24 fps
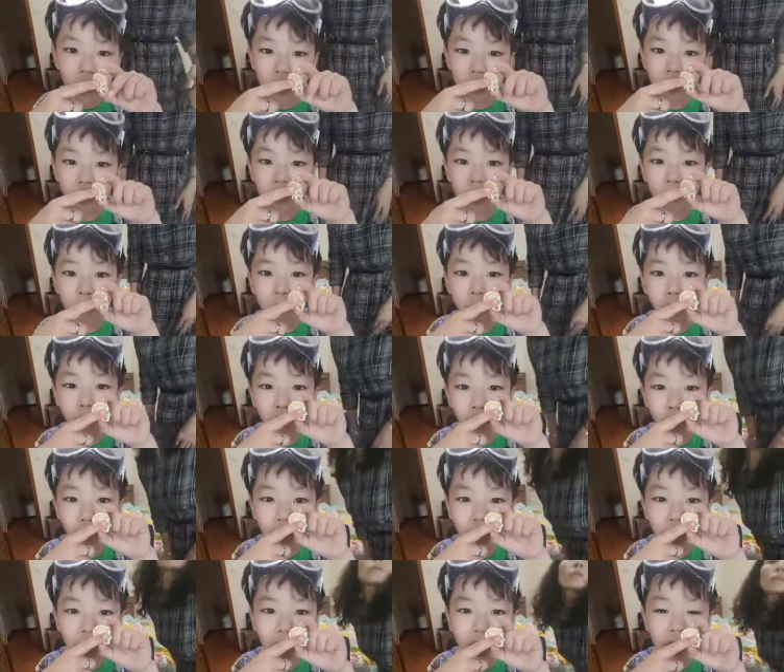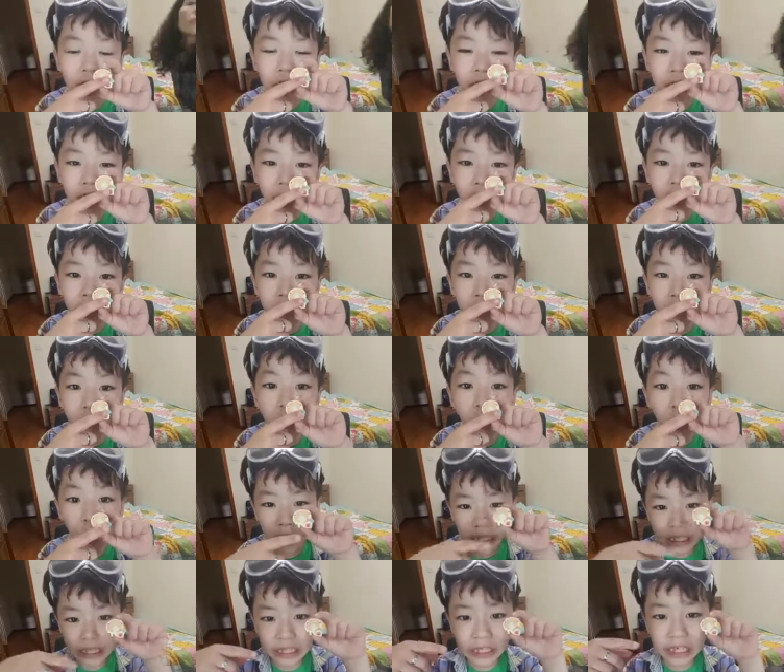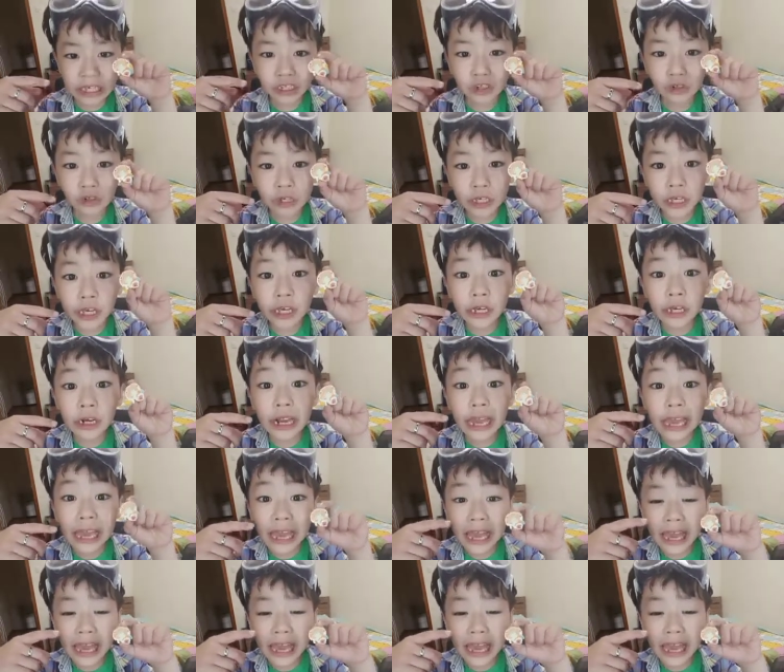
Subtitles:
the brain tells you what did you hear,